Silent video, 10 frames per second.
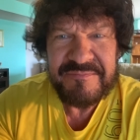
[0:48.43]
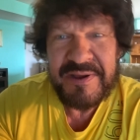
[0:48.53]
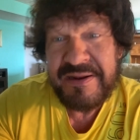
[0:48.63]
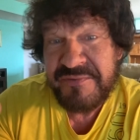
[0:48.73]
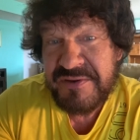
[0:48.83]

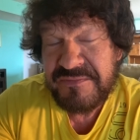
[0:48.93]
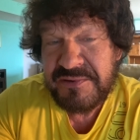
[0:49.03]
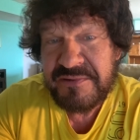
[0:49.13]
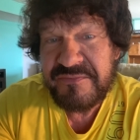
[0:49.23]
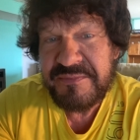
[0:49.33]
whatever you've
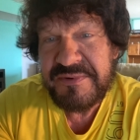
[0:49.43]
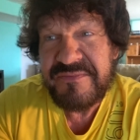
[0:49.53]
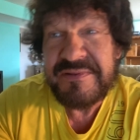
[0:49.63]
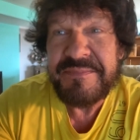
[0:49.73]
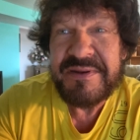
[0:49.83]
learned from your
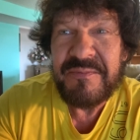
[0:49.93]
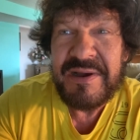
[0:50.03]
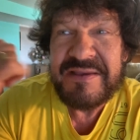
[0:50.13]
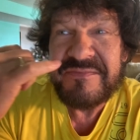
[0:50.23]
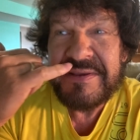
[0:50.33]
Filipino
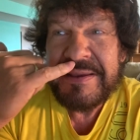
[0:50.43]
wife.